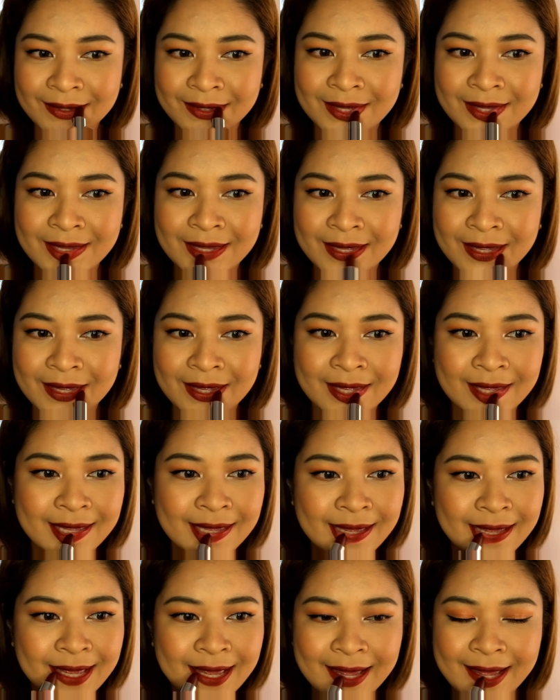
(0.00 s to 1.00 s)

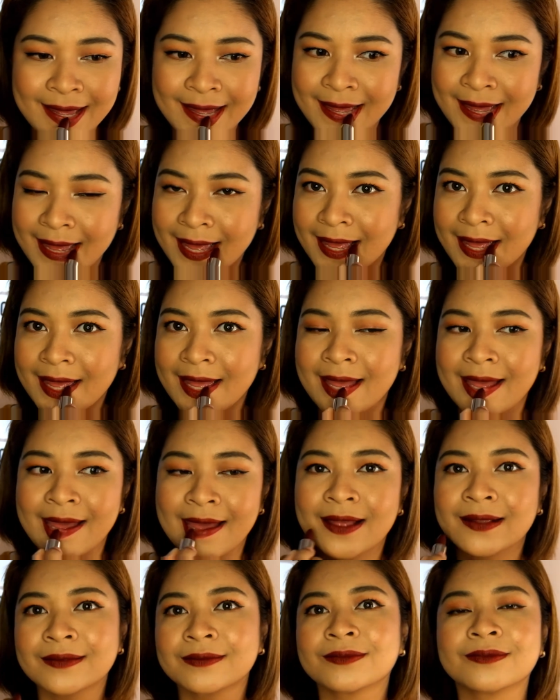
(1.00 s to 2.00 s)

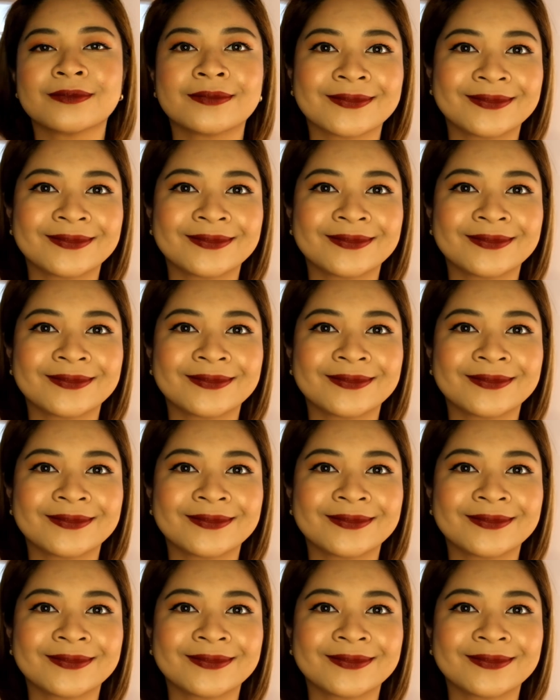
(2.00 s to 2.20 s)
[no speech]